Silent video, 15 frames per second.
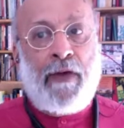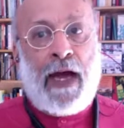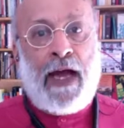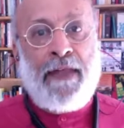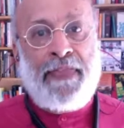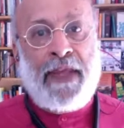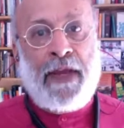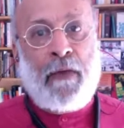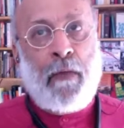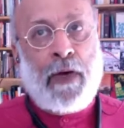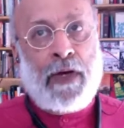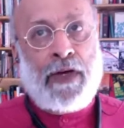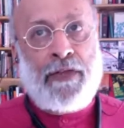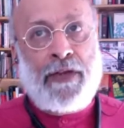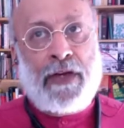I think,
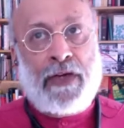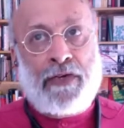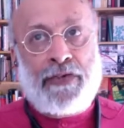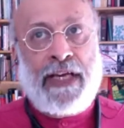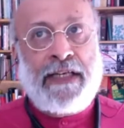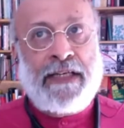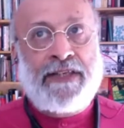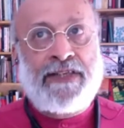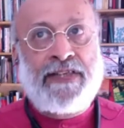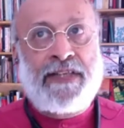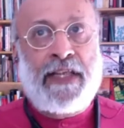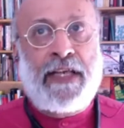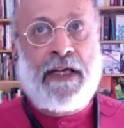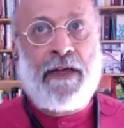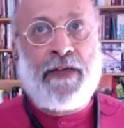one of the greatest
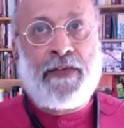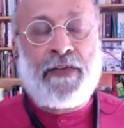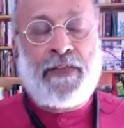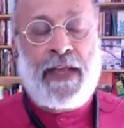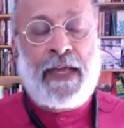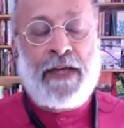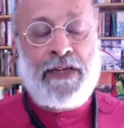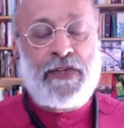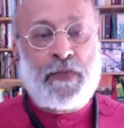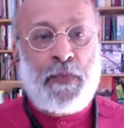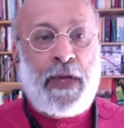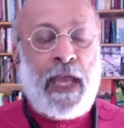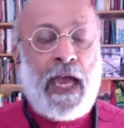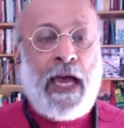thinkers we